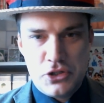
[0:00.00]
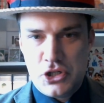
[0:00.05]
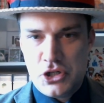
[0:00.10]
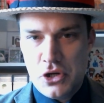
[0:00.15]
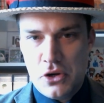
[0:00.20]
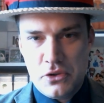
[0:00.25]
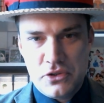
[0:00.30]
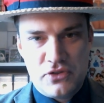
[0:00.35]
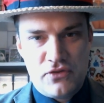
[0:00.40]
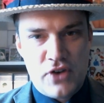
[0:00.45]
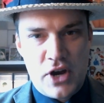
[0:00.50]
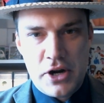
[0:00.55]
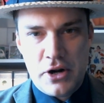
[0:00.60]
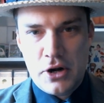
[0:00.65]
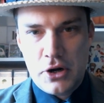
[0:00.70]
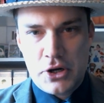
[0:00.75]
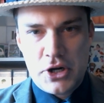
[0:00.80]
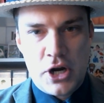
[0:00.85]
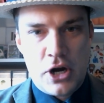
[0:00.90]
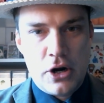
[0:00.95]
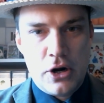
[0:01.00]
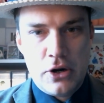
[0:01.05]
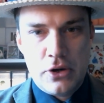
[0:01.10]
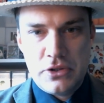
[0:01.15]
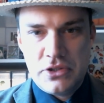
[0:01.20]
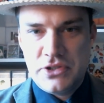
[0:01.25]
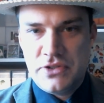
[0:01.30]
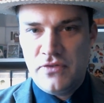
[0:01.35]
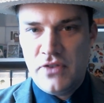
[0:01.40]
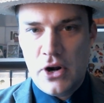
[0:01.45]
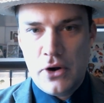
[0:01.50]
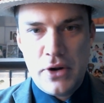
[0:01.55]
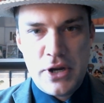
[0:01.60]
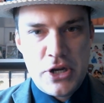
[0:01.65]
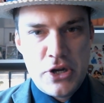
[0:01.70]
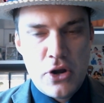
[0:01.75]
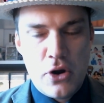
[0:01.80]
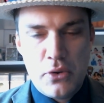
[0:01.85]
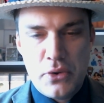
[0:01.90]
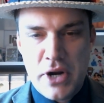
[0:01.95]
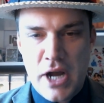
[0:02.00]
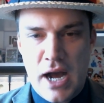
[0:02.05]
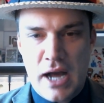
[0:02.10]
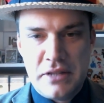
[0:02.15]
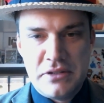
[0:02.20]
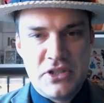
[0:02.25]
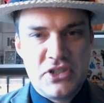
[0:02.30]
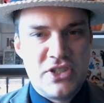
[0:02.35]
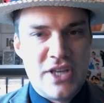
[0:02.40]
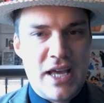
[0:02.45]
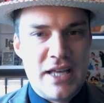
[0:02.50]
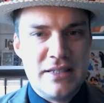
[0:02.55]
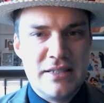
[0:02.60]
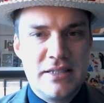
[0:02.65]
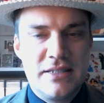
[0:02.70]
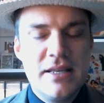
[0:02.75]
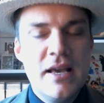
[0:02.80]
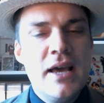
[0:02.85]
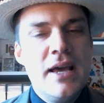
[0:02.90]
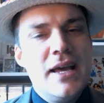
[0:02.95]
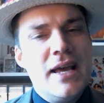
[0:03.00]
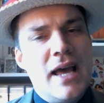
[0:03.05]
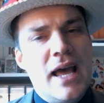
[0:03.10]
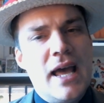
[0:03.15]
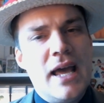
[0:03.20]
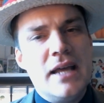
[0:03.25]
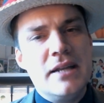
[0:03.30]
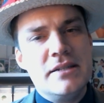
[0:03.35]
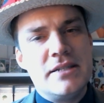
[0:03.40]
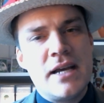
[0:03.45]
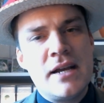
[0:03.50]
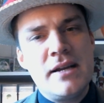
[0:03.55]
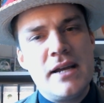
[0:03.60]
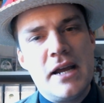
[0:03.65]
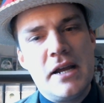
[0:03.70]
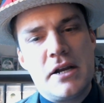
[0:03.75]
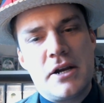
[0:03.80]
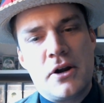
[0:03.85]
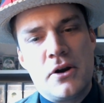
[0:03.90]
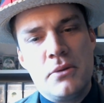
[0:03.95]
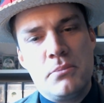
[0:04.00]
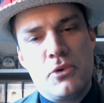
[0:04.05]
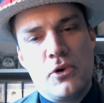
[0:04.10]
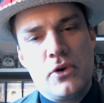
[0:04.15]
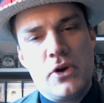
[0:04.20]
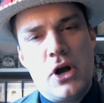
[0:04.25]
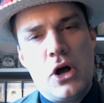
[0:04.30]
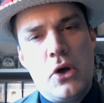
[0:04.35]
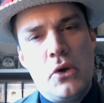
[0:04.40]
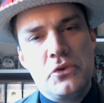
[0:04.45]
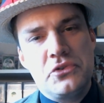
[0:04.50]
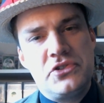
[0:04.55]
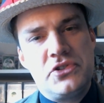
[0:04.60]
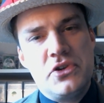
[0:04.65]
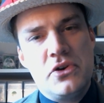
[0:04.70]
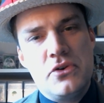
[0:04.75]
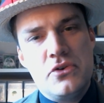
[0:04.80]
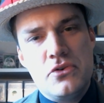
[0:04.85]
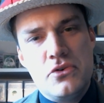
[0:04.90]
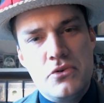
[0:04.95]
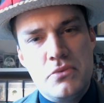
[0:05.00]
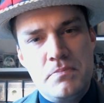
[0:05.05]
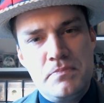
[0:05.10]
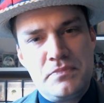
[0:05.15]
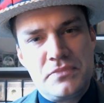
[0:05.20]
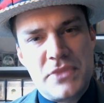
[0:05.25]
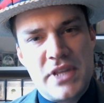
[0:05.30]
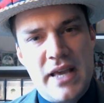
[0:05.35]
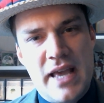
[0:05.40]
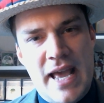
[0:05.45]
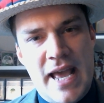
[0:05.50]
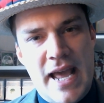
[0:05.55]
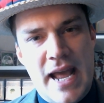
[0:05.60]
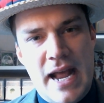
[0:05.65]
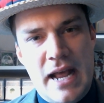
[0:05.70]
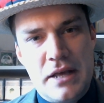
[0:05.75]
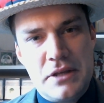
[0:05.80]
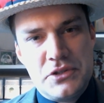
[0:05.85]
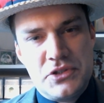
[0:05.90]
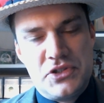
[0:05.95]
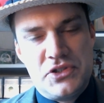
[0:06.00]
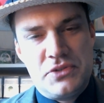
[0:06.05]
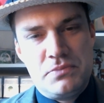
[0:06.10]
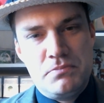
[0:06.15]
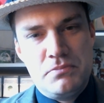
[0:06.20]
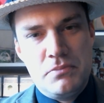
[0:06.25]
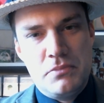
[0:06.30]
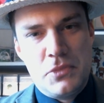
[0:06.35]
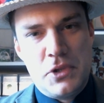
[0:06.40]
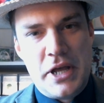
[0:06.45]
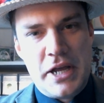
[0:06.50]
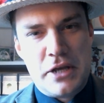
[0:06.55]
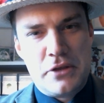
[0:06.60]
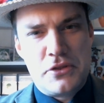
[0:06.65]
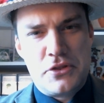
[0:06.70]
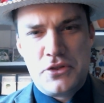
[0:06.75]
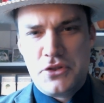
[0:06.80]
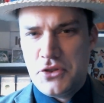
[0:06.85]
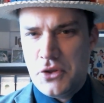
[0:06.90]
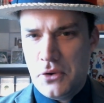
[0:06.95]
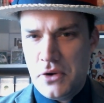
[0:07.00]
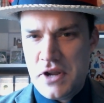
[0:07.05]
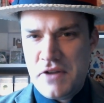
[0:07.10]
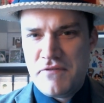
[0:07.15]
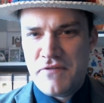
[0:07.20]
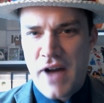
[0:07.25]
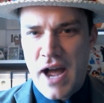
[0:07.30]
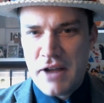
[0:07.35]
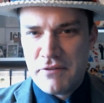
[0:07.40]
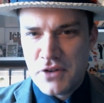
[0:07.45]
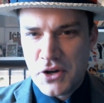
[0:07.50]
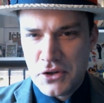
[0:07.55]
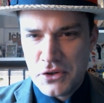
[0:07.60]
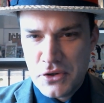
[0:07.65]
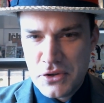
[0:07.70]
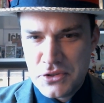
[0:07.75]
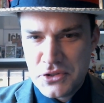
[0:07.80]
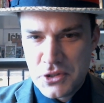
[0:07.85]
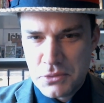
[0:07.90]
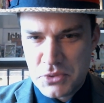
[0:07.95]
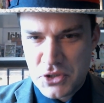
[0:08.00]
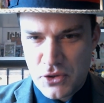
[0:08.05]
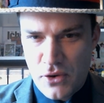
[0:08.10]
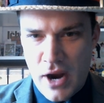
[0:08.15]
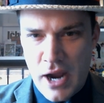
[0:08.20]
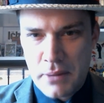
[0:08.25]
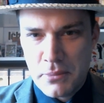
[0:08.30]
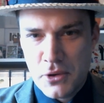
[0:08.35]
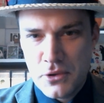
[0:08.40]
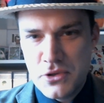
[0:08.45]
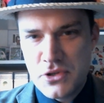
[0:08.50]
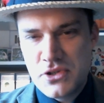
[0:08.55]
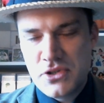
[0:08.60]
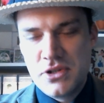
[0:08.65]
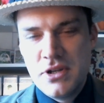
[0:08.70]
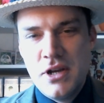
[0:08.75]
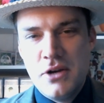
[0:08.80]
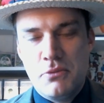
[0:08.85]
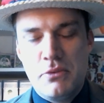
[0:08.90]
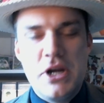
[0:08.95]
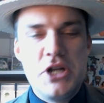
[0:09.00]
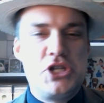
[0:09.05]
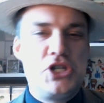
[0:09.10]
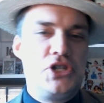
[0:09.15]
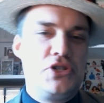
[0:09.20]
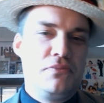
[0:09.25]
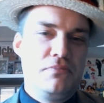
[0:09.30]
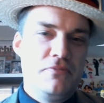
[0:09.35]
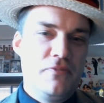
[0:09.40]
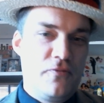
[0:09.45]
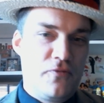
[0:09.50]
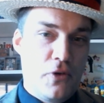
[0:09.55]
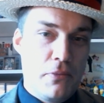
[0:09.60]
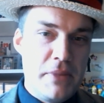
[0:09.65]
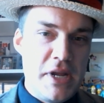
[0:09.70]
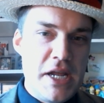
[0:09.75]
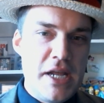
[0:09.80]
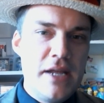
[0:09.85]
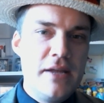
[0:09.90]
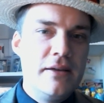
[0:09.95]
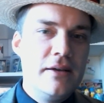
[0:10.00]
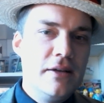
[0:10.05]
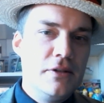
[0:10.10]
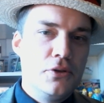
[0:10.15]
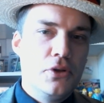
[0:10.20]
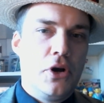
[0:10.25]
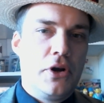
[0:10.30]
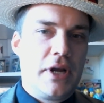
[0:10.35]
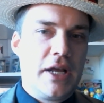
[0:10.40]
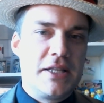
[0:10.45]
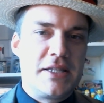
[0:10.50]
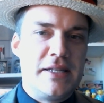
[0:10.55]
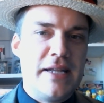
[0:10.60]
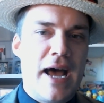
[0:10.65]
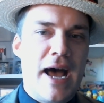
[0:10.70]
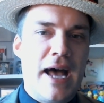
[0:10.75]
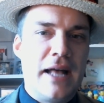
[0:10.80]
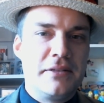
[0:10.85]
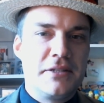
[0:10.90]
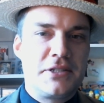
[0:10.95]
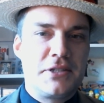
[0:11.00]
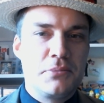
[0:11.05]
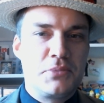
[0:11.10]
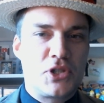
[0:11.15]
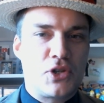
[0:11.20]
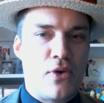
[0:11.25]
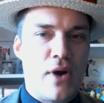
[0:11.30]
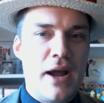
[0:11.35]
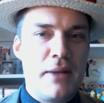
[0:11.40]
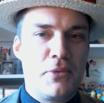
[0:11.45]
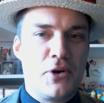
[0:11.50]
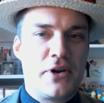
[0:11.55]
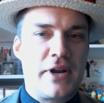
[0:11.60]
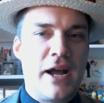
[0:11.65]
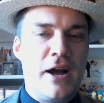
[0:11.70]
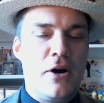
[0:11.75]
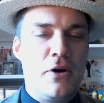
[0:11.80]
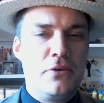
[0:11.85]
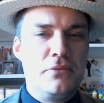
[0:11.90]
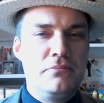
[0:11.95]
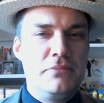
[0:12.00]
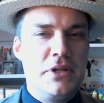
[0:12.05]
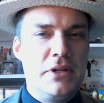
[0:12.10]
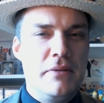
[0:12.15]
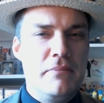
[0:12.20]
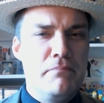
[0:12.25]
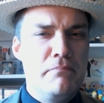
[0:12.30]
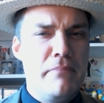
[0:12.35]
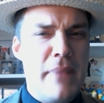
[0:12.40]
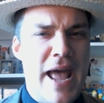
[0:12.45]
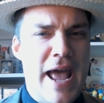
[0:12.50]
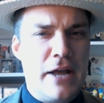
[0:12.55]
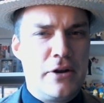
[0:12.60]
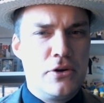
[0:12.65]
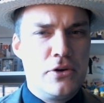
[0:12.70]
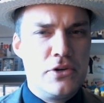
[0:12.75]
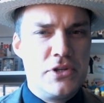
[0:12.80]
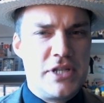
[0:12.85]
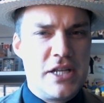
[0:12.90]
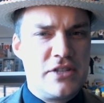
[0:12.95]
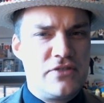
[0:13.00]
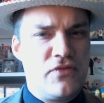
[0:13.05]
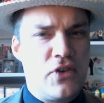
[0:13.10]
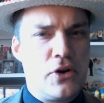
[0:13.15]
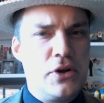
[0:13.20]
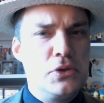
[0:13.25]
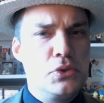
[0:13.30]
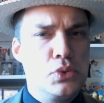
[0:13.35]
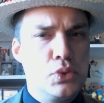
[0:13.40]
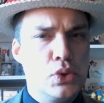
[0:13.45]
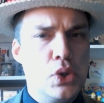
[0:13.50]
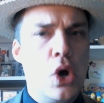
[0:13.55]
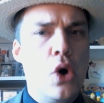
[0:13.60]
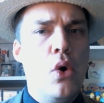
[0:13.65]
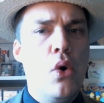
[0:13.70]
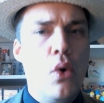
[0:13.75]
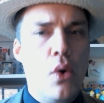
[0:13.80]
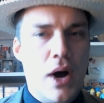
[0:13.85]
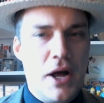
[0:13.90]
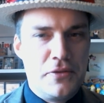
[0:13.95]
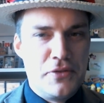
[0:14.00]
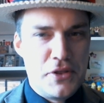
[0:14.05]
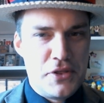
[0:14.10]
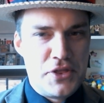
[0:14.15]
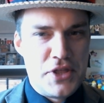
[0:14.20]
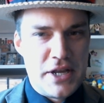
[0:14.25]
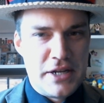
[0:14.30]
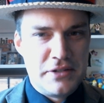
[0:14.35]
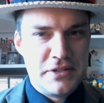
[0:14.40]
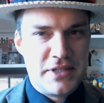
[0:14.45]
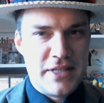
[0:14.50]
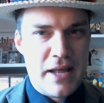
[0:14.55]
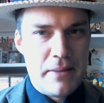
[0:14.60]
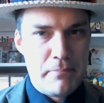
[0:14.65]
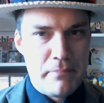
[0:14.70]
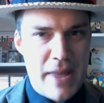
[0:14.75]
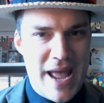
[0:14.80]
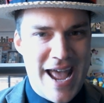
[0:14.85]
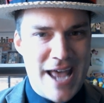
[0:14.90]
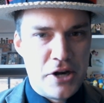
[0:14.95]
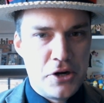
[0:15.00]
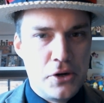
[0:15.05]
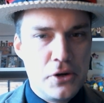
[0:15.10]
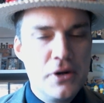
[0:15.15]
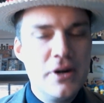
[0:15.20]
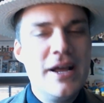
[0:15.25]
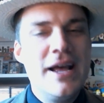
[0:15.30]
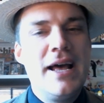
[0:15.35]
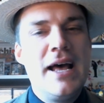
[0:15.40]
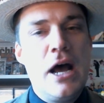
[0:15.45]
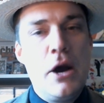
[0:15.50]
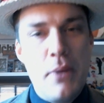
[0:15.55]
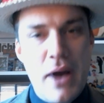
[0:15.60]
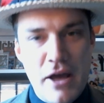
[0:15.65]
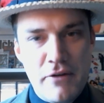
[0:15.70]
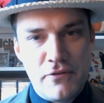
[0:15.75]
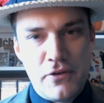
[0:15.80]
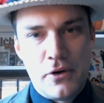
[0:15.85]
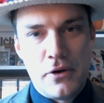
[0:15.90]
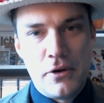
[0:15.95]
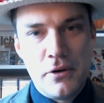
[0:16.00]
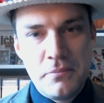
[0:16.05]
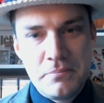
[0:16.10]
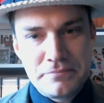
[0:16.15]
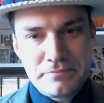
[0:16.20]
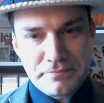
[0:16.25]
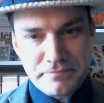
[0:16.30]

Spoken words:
shows fire cards, very no-nonsense. And Dead Guy Cardboard also has like 3,500 subscribers, which for me, look, it's not subscriber count, it matters. It's very low on the things that matter. However,